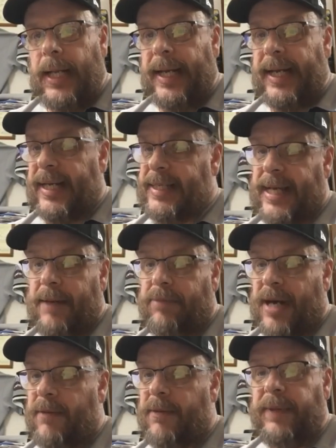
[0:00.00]
like I
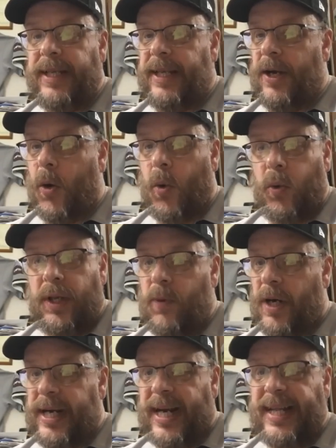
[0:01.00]
said, probably the only
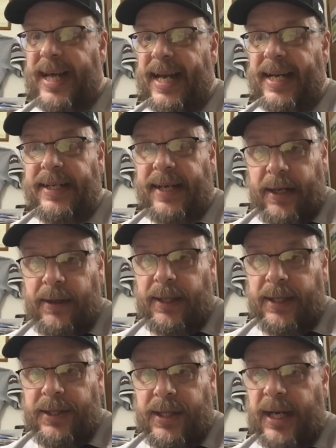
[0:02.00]
one on that entire
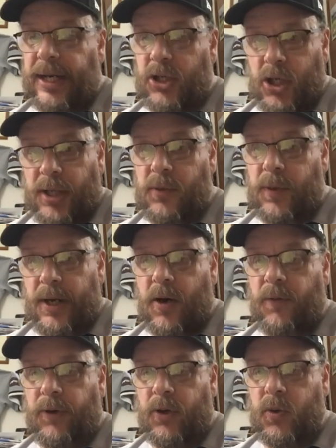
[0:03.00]
list that I just went
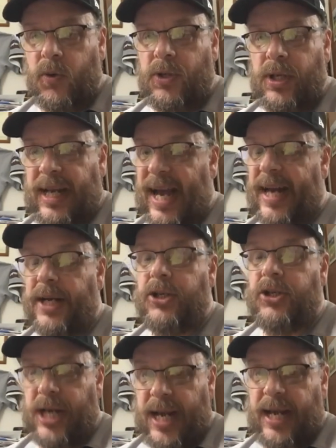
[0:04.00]
over who's got a
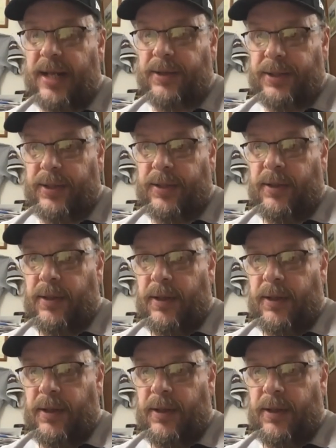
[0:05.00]
chance